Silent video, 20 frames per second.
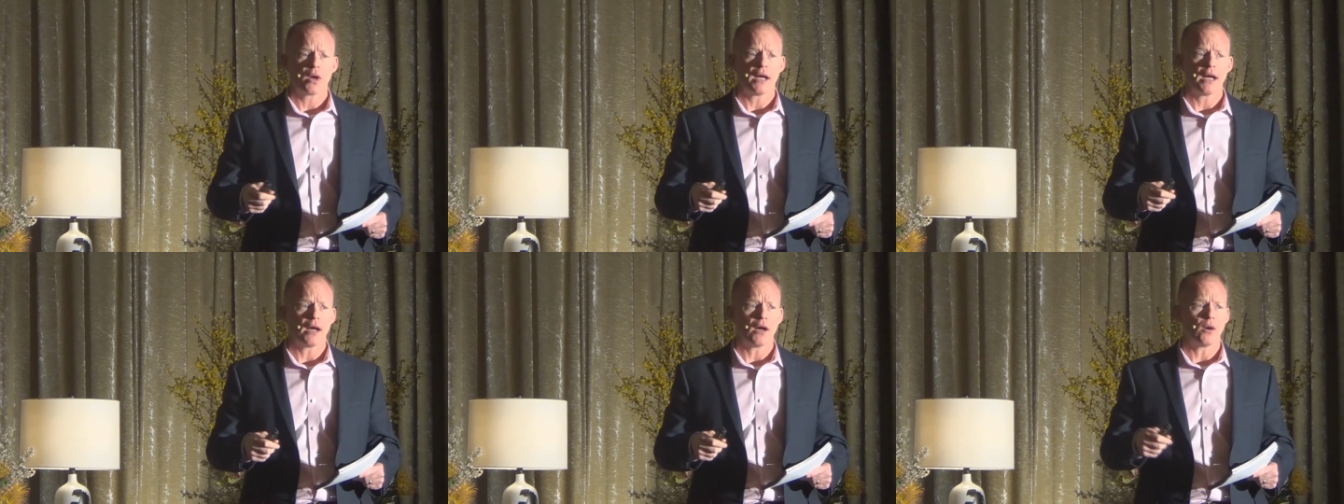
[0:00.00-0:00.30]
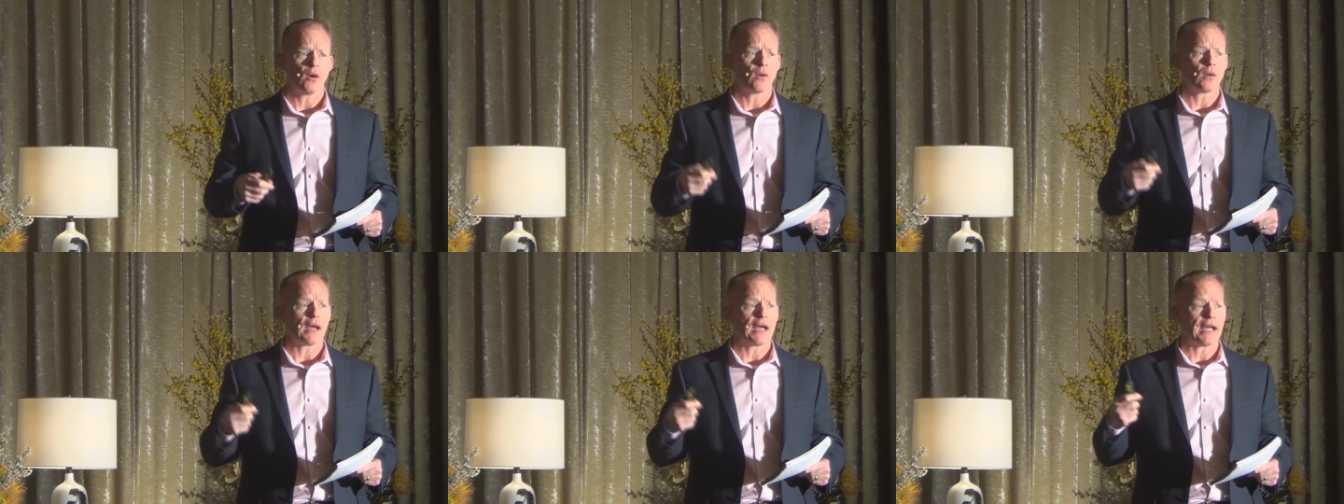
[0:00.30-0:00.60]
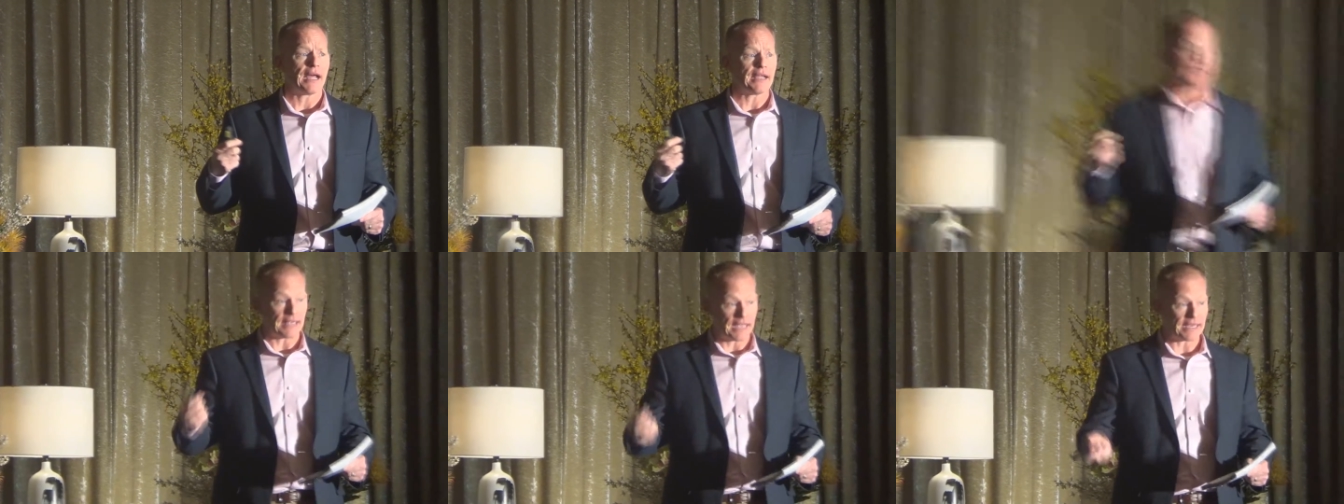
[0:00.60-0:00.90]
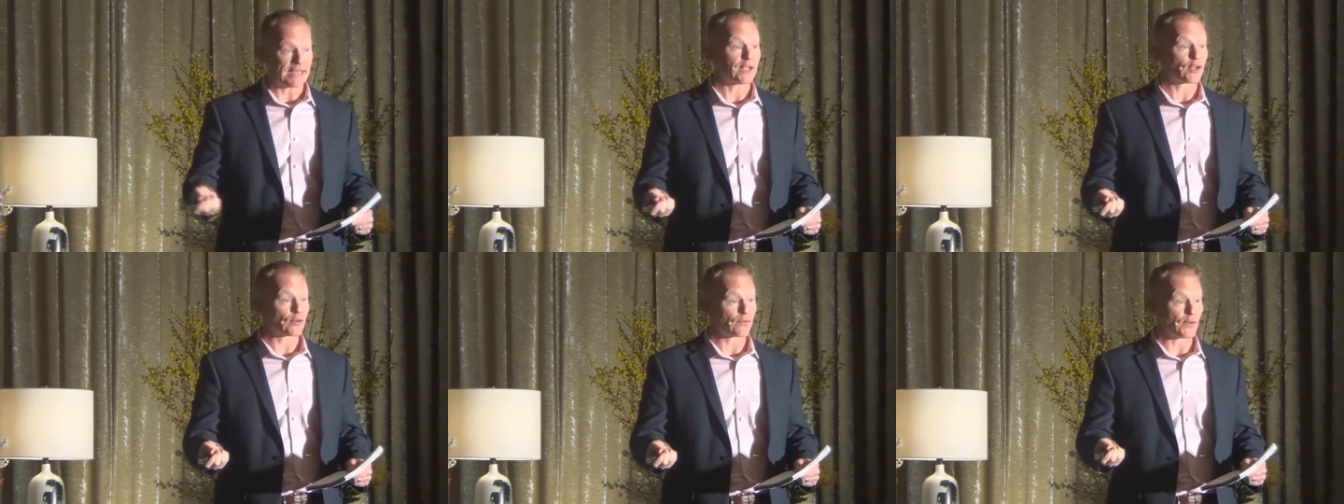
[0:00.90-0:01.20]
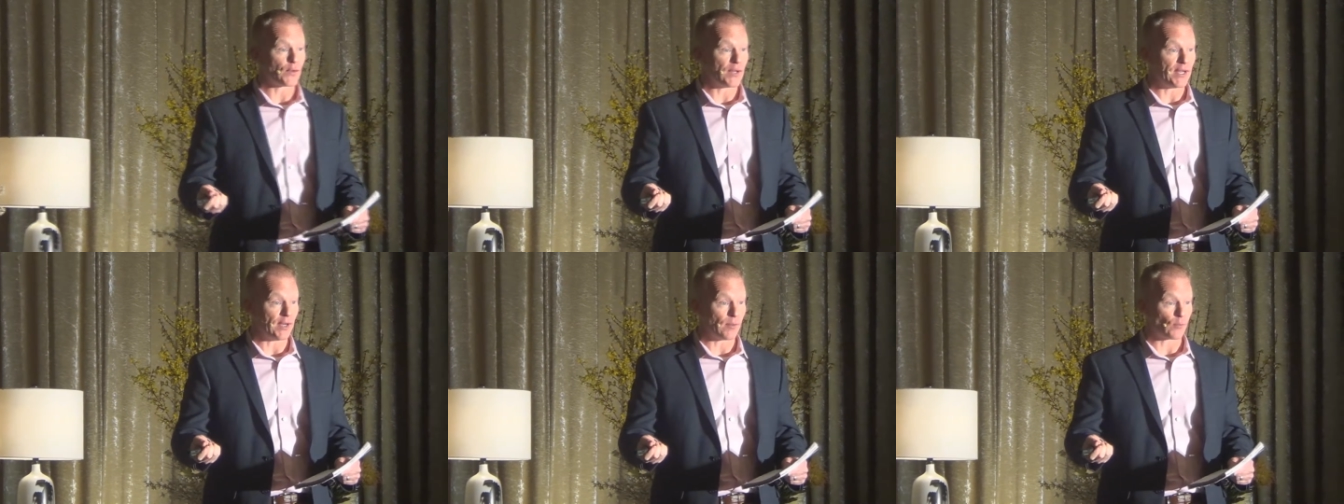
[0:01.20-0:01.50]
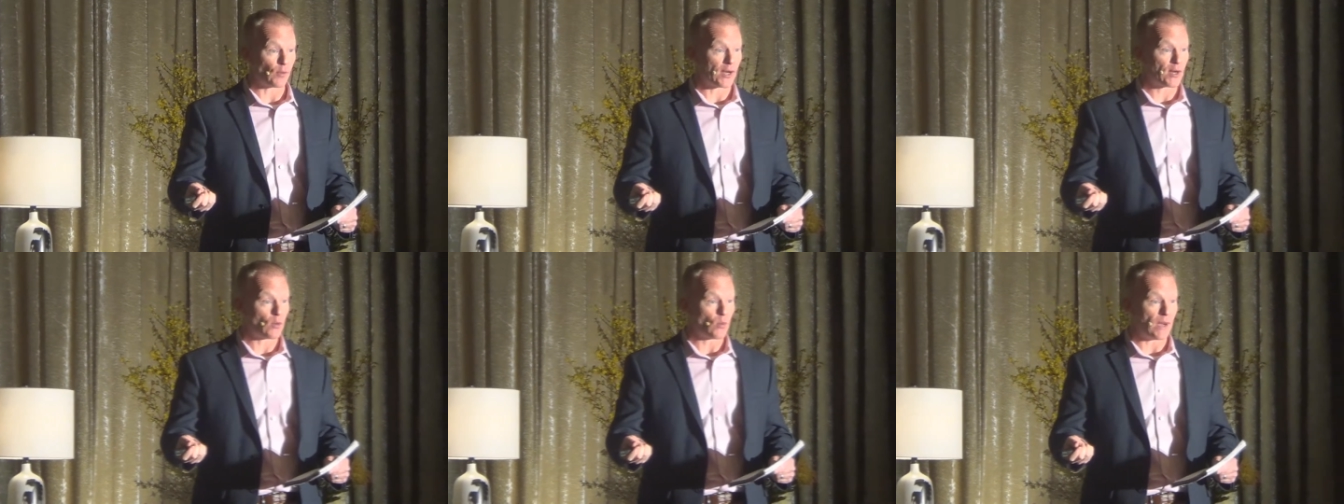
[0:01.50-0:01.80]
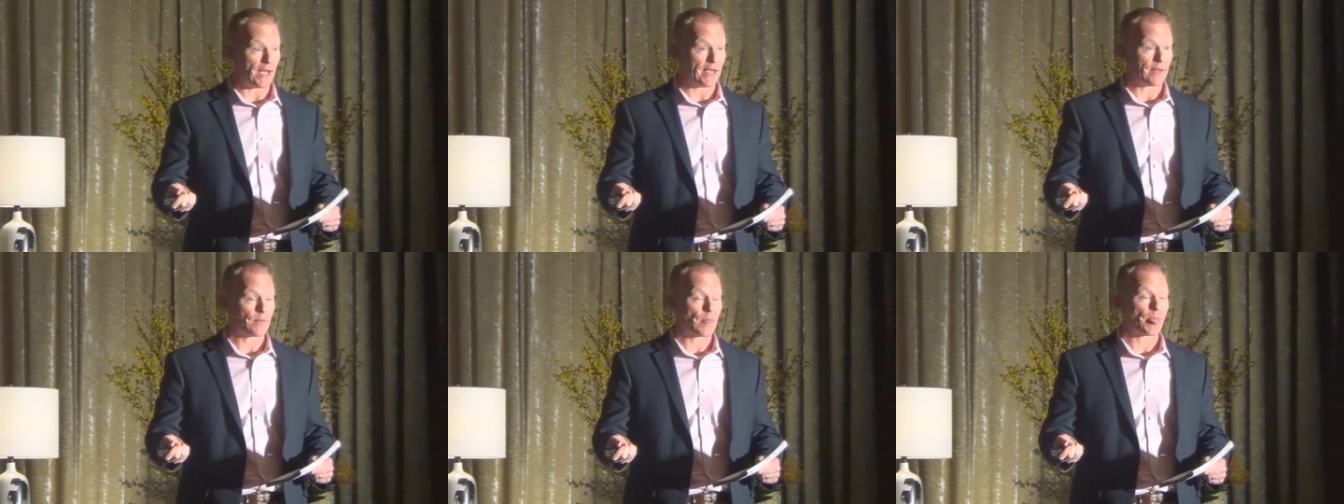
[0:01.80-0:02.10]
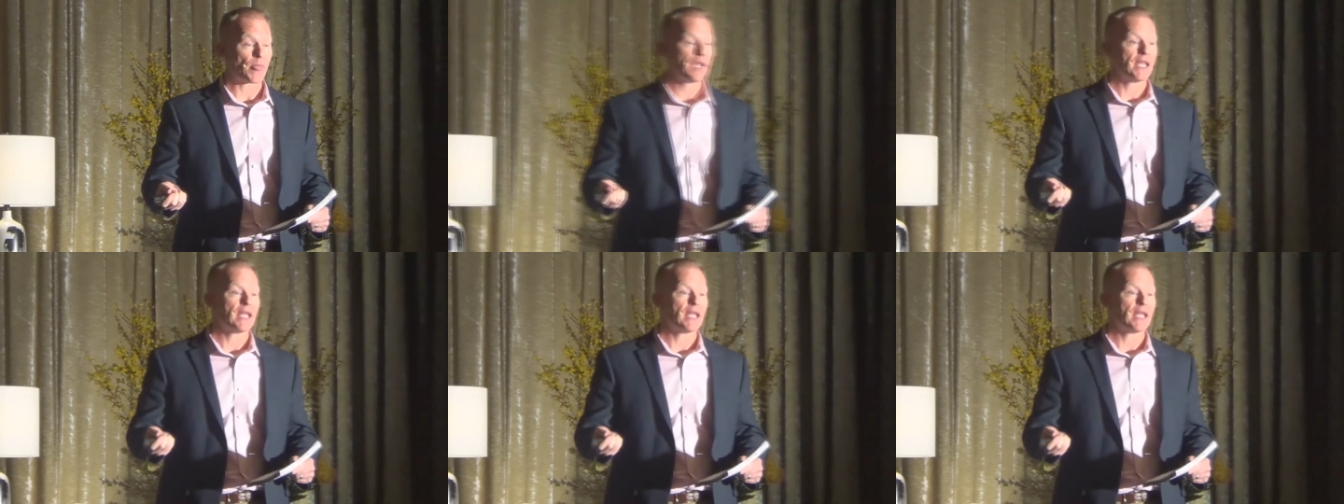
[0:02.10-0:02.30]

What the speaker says: I interviewed him right away,